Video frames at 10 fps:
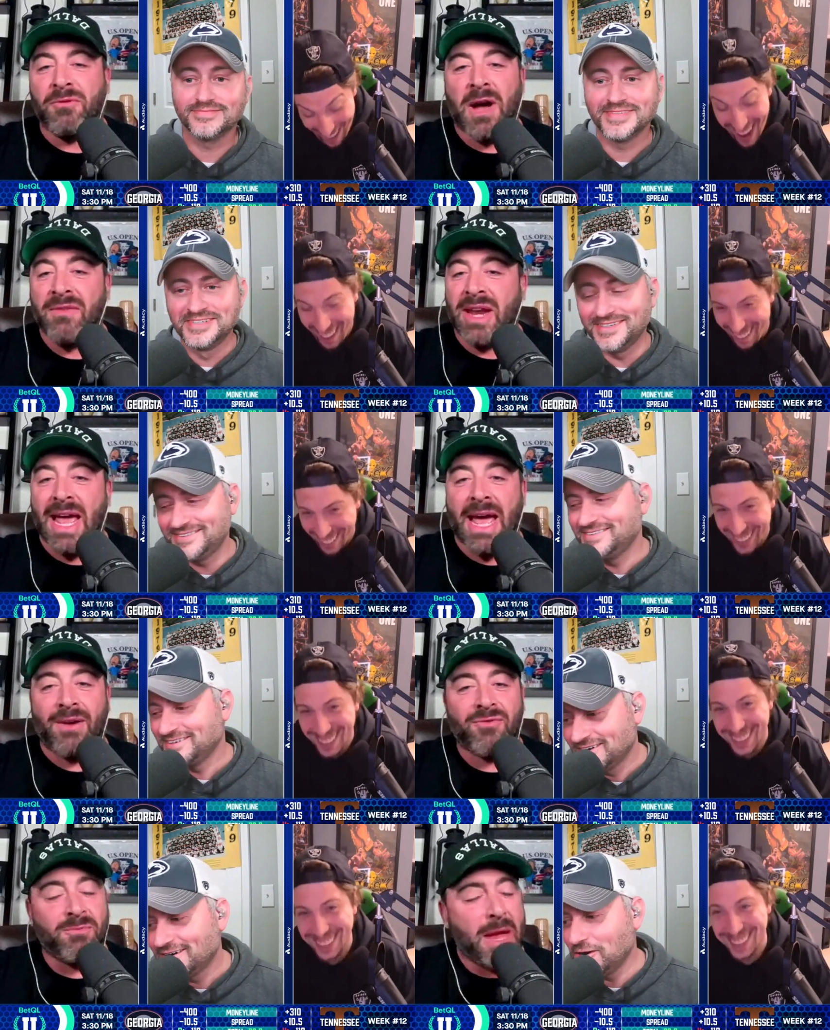Speaker 1: wow. five and a
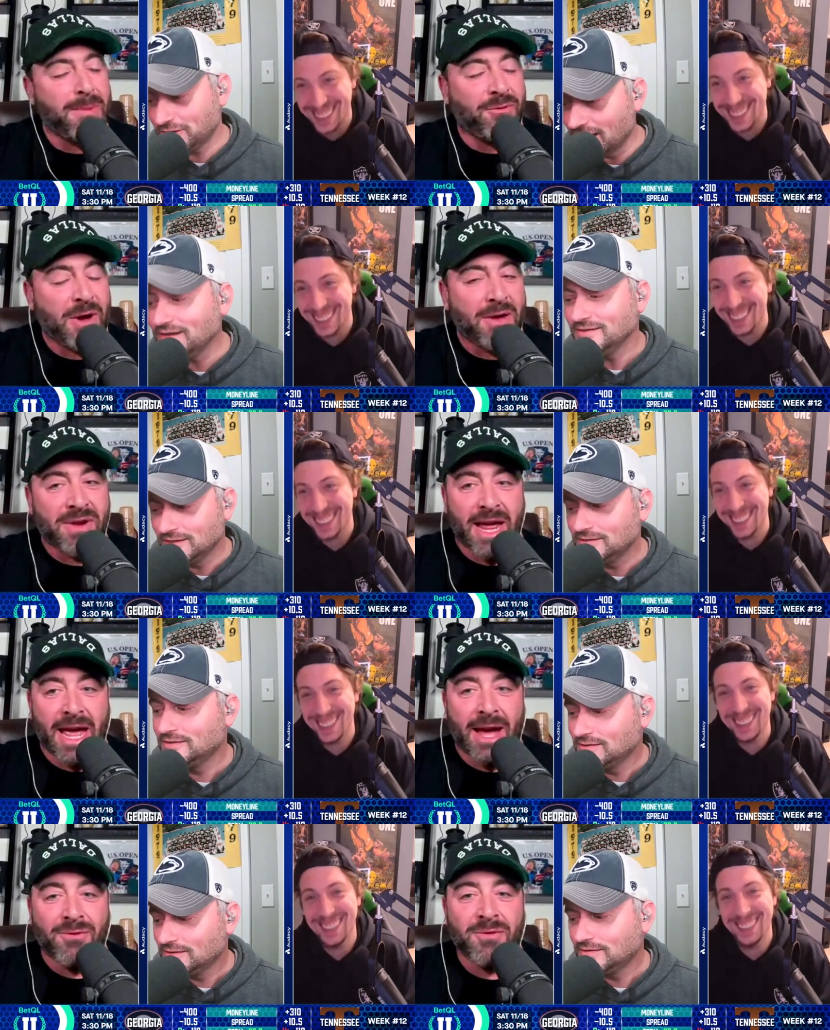half. Maybe okay. five and a
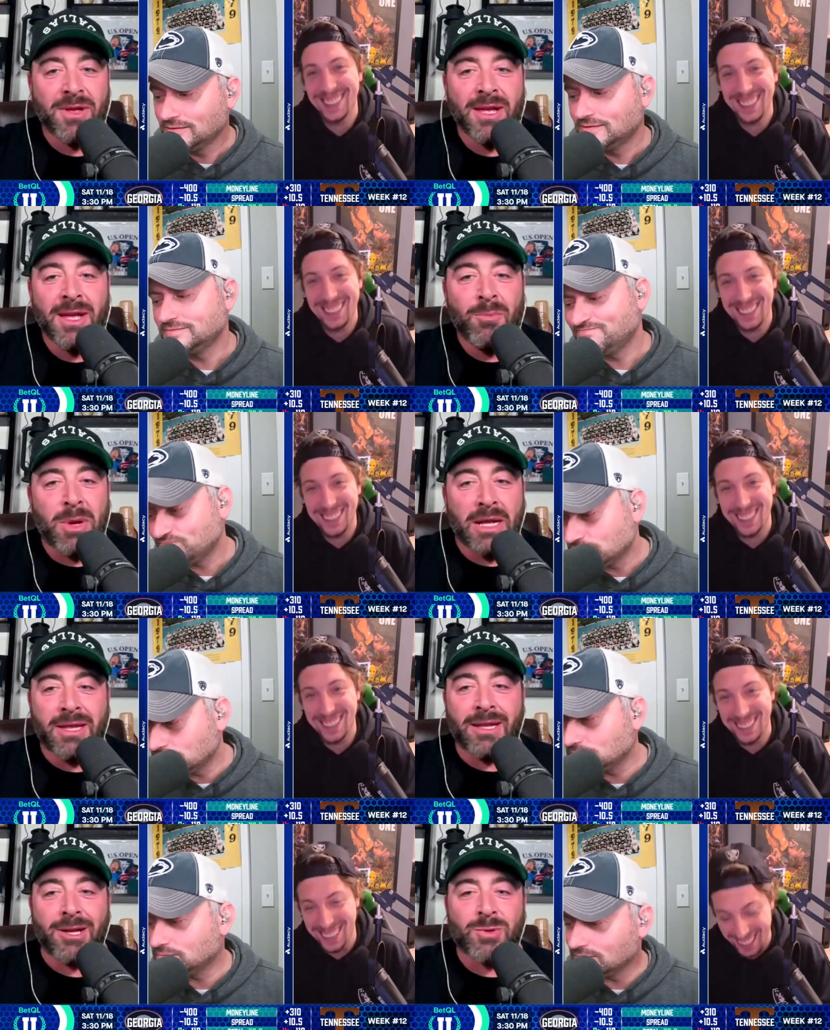half. But I
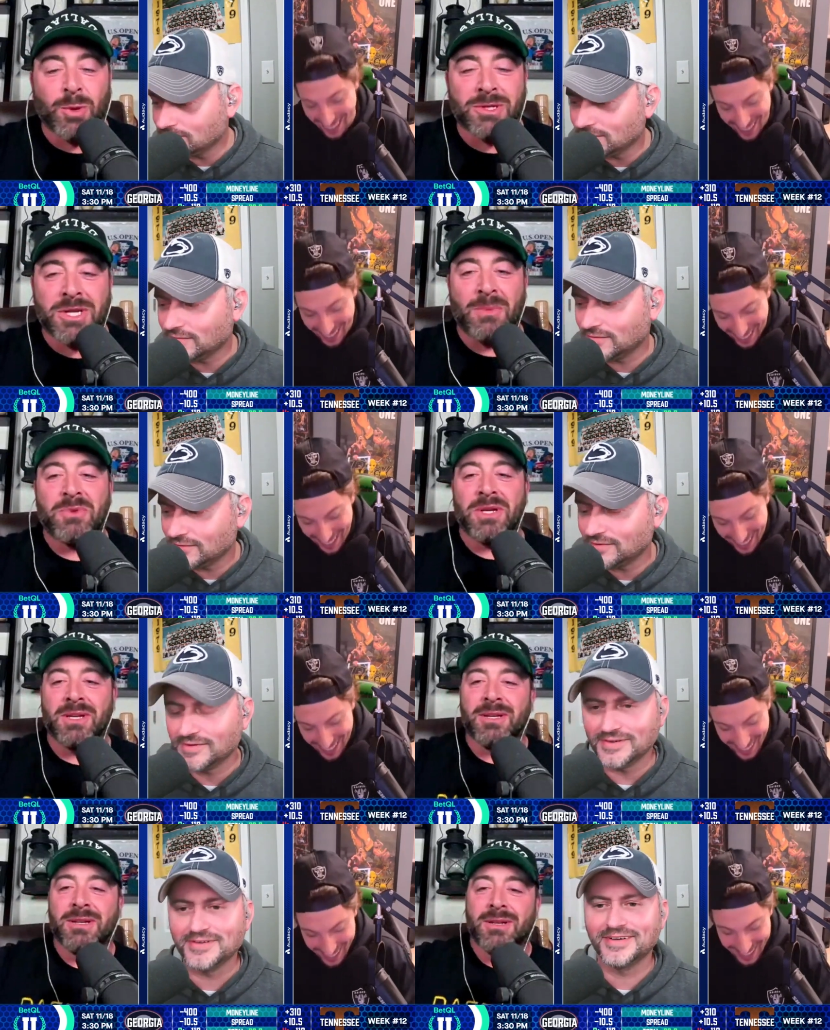think that's worth okay.
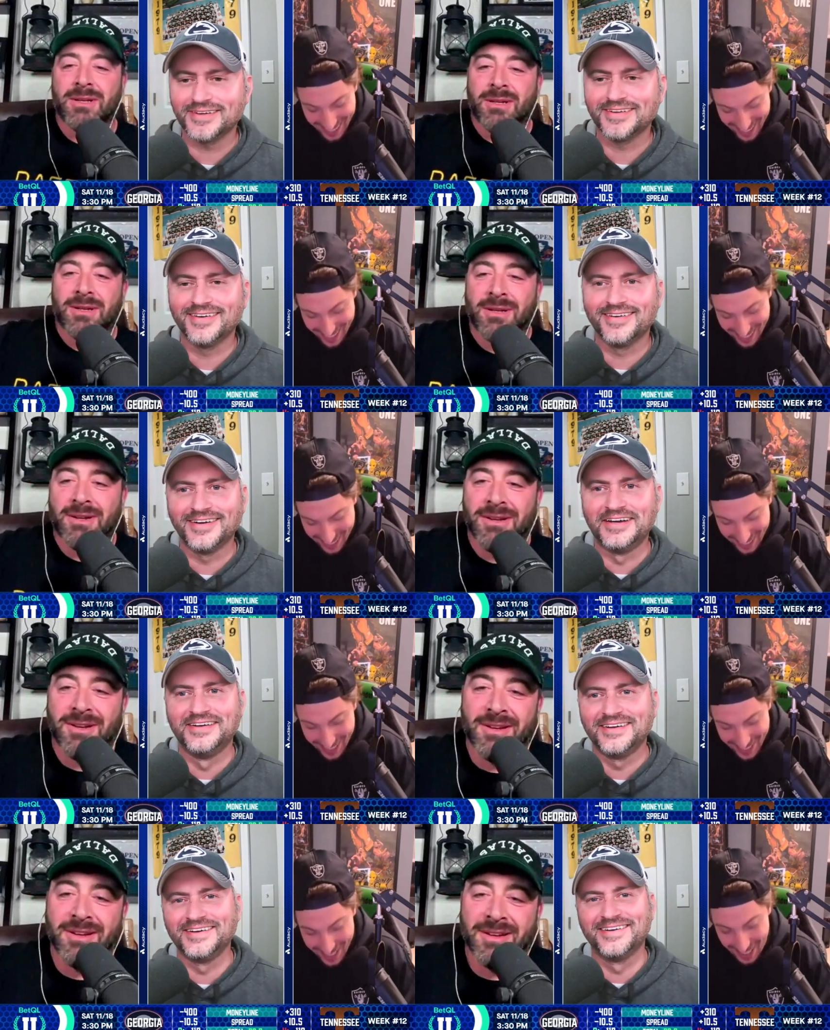something.
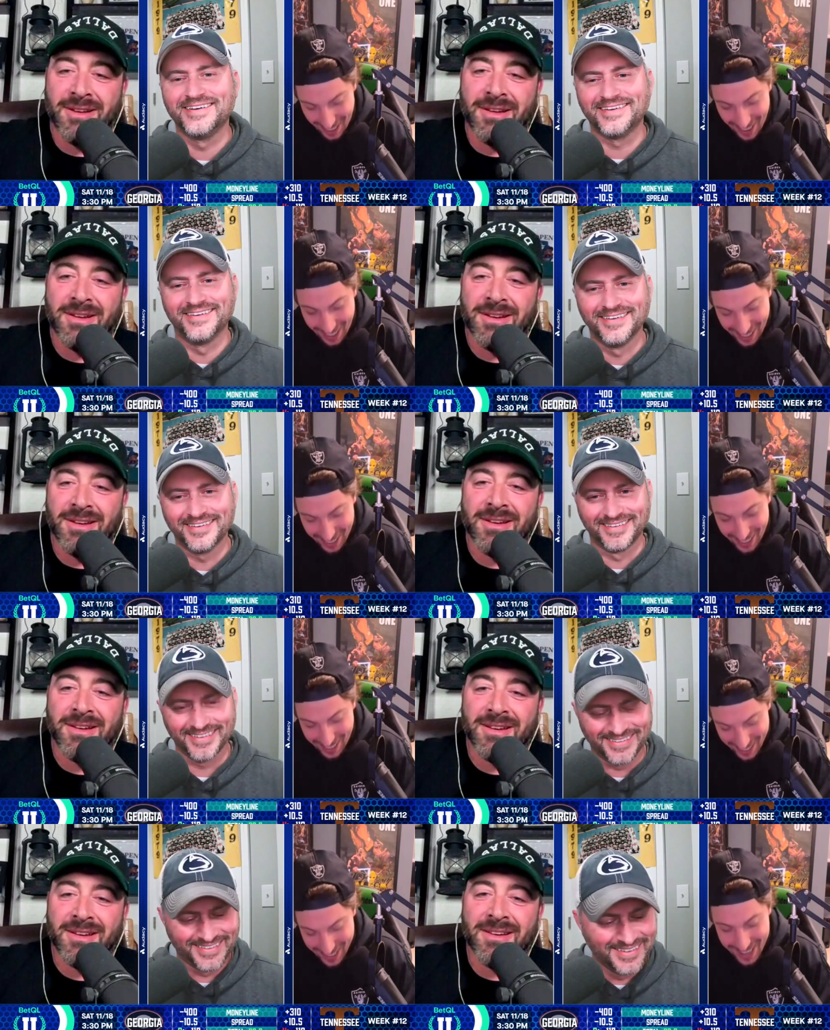
Speaker 2: All right.
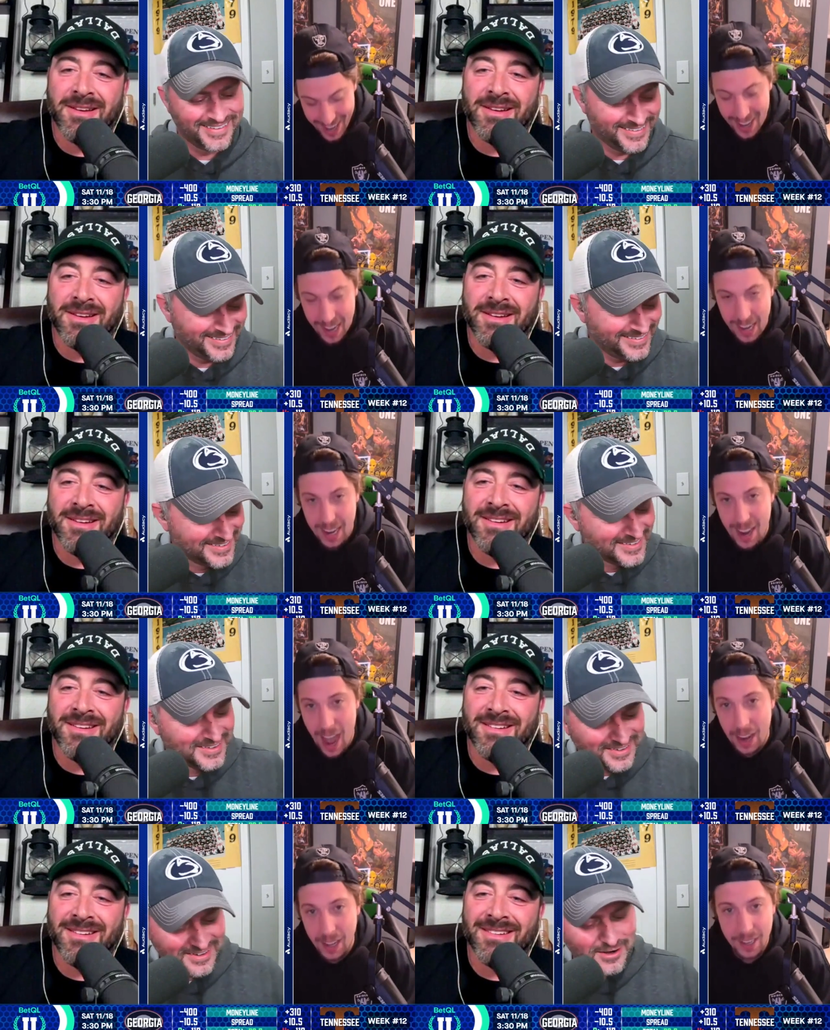
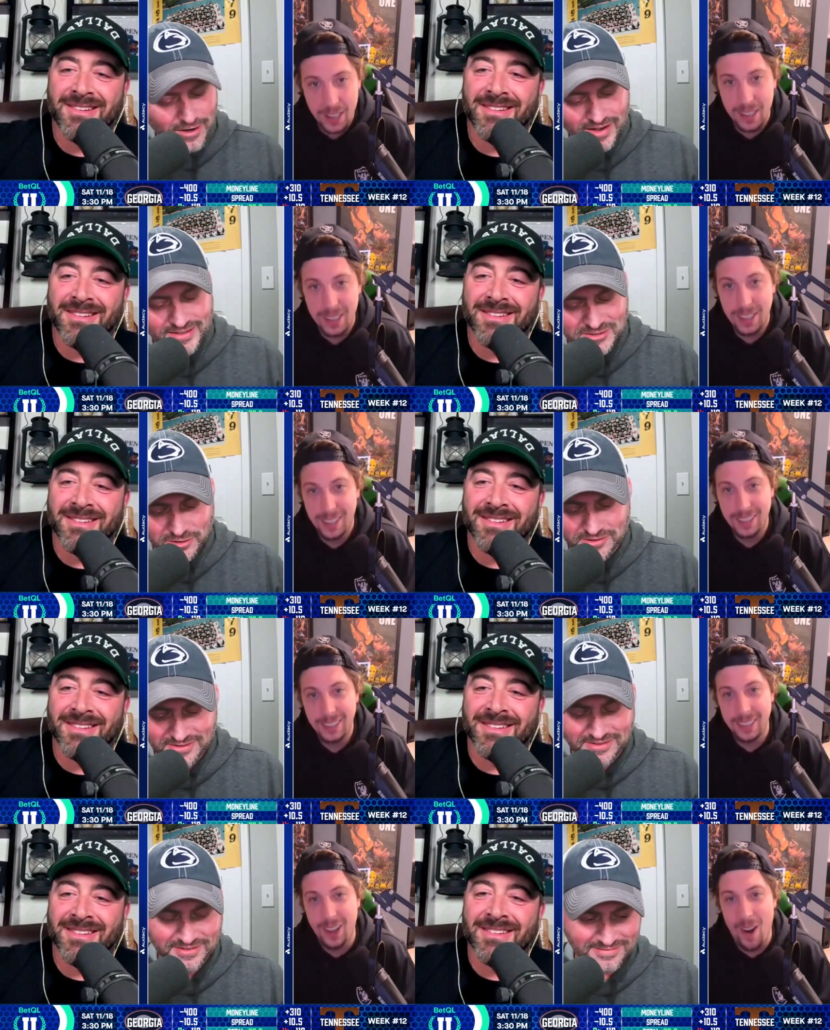Got it. All right. So
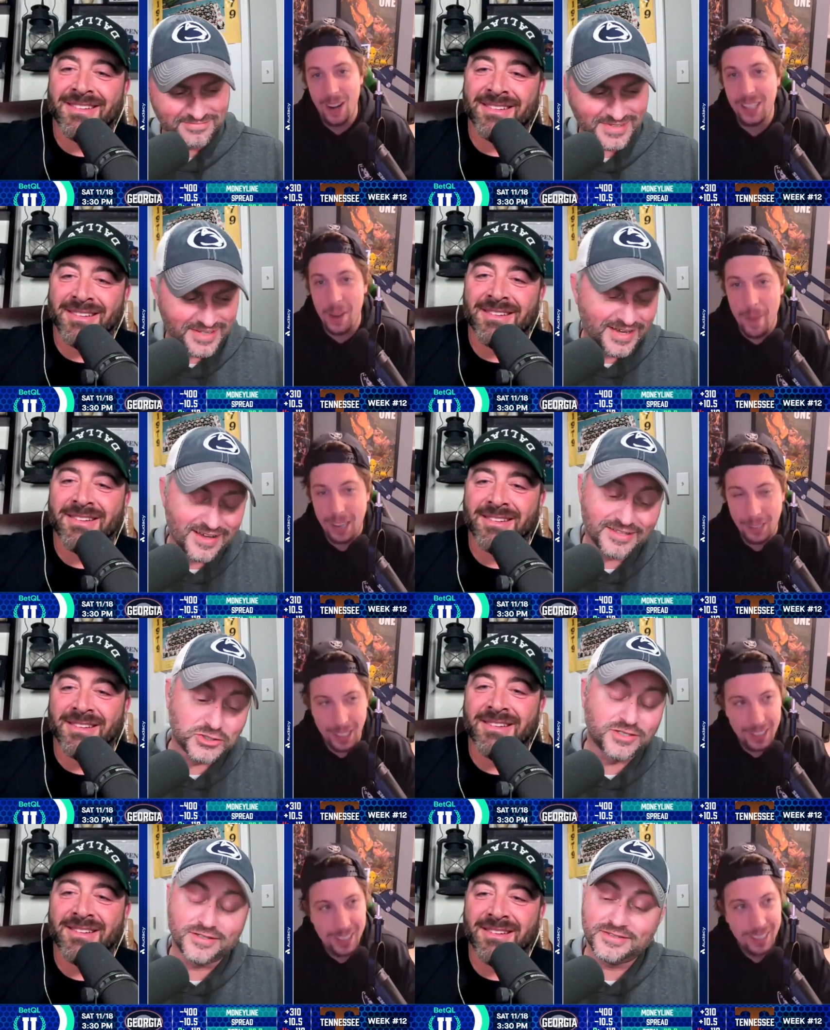the RJ yeah,
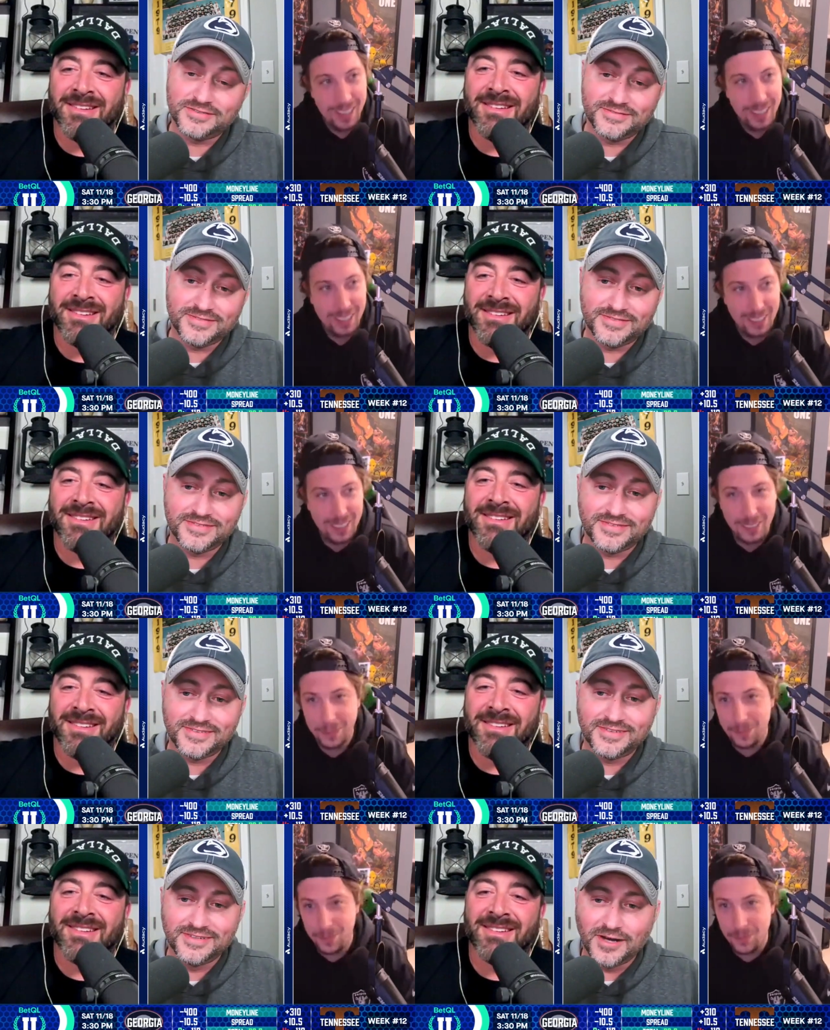metrics.
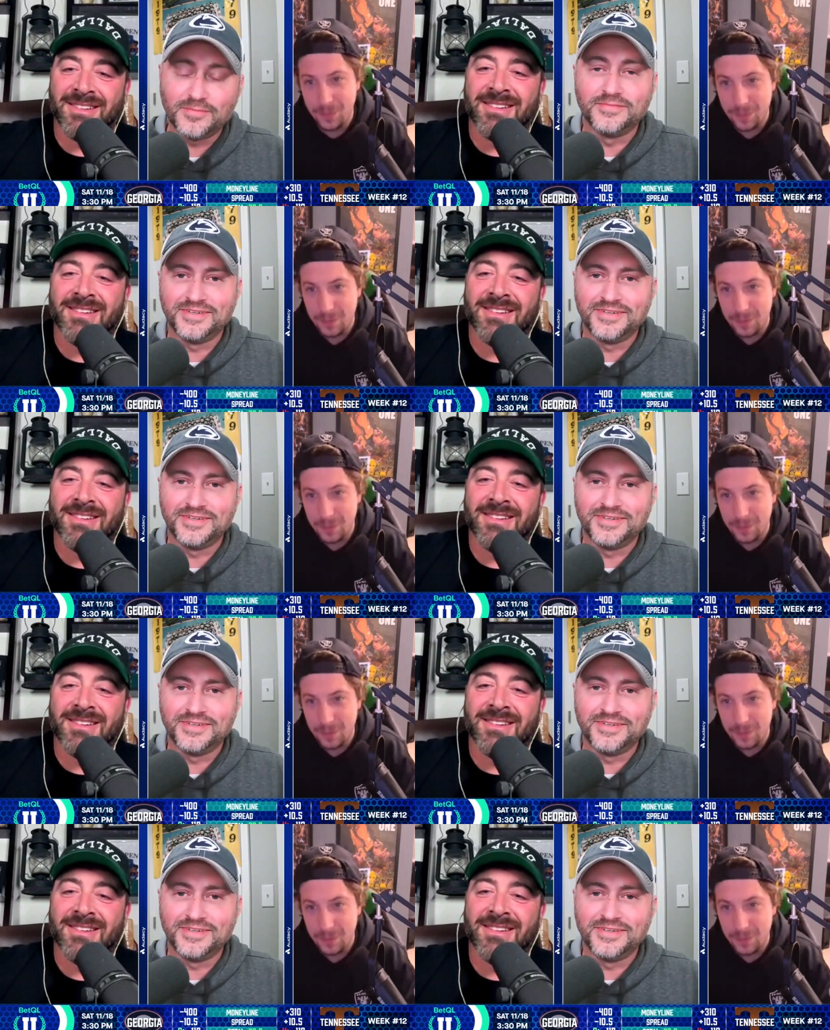Yep.